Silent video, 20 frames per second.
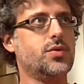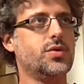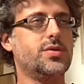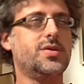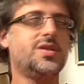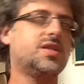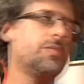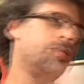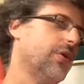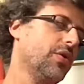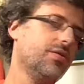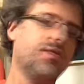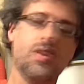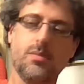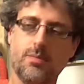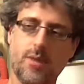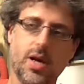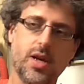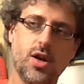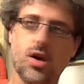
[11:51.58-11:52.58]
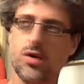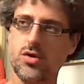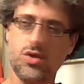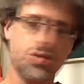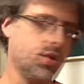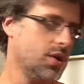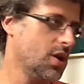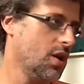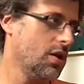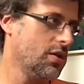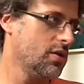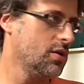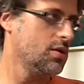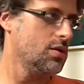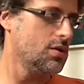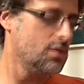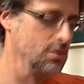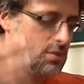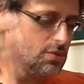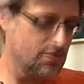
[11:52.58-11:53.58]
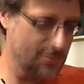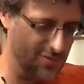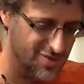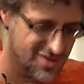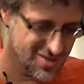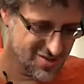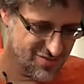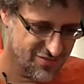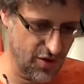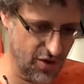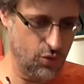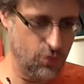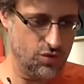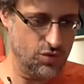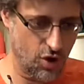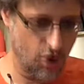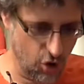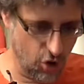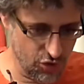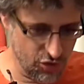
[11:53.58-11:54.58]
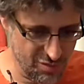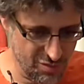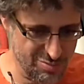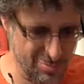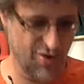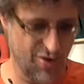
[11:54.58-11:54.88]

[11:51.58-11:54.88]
would disappoint them by not doing anything. Just vote on the